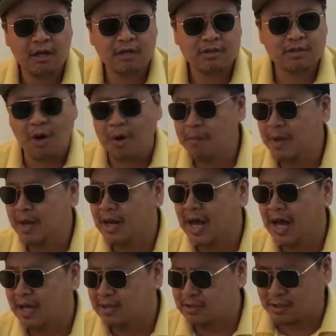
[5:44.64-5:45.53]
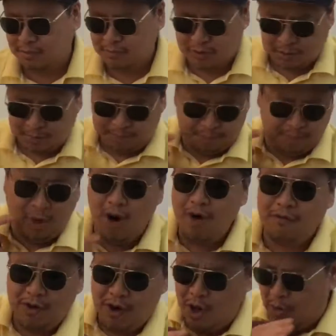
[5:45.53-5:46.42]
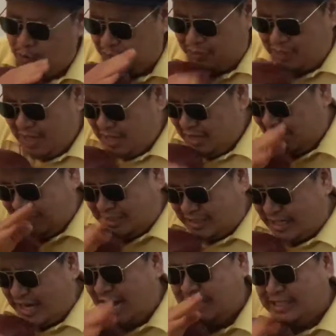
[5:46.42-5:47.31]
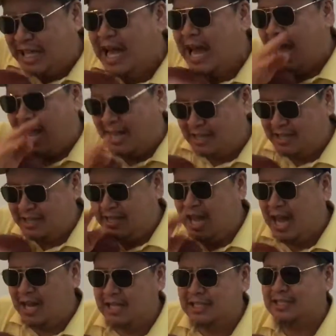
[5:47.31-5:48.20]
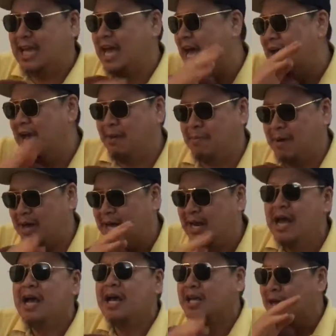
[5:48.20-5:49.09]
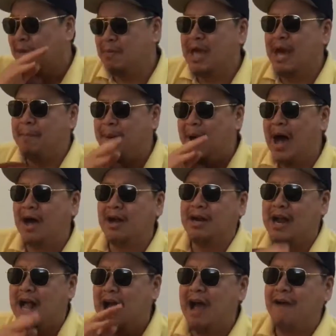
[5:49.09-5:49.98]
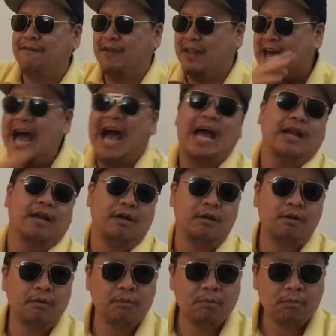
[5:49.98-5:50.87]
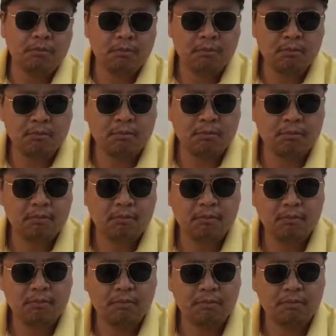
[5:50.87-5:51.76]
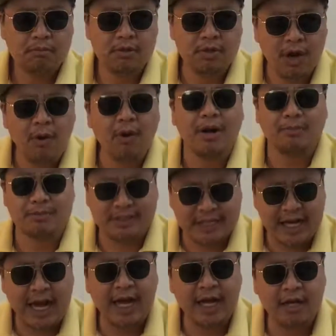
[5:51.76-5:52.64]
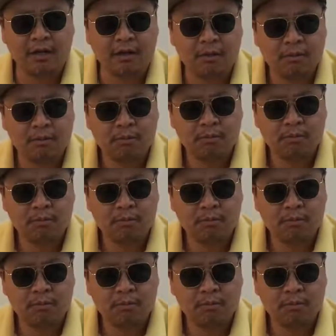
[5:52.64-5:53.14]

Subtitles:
It's going to be like some provolone thinly sliced at the deli. Say, hey, man, give me a pound and a half of that. You know what I'm saying?